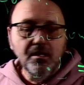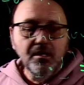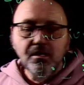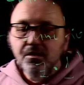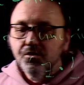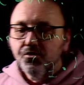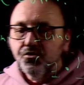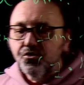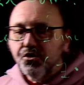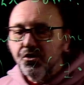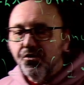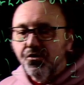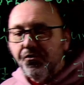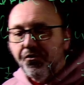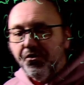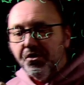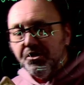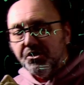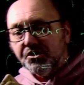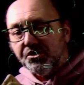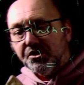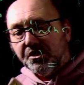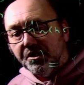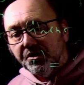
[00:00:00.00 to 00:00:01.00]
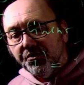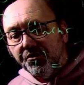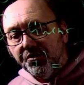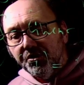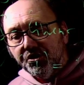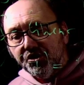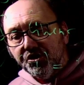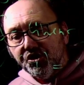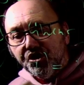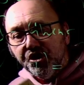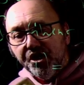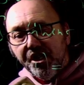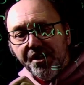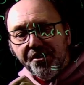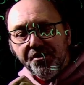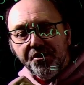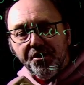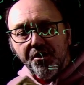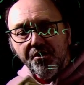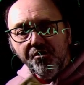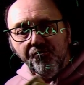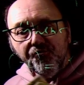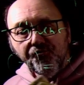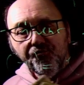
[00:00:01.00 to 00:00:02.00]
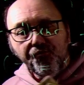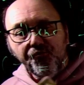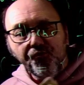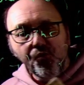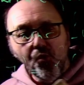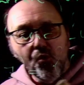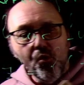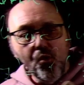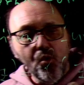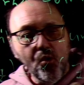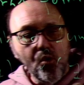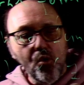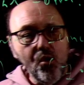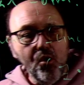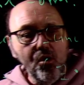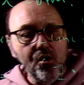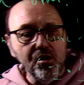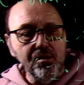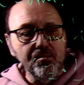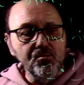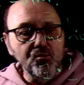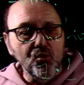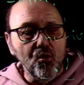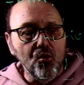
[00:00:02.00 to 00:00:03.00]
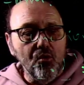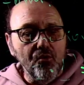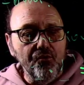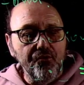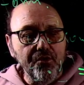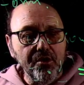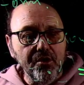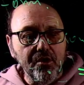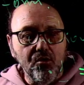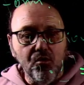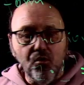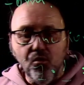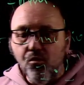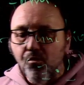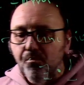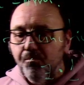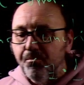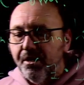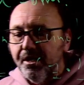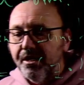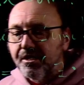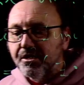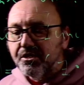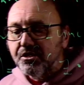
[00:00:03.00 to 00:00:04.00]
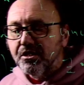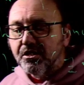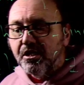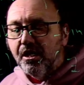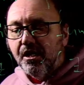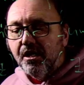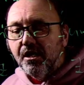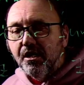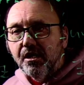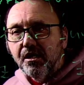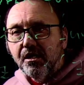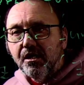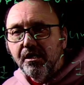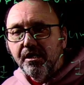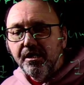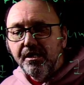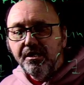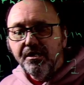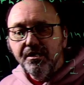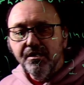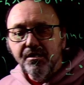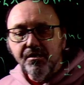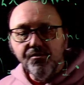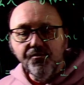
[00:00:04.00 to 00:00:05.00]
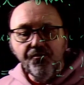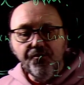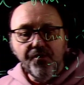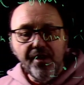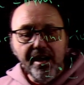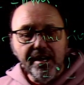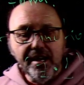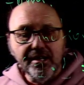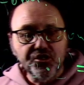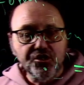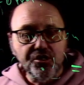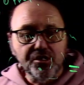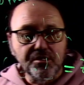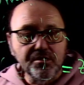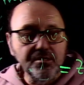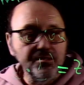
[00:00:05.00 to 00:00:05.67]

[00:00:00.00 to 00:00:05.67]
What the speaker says: So this is the general form of a complex linear function.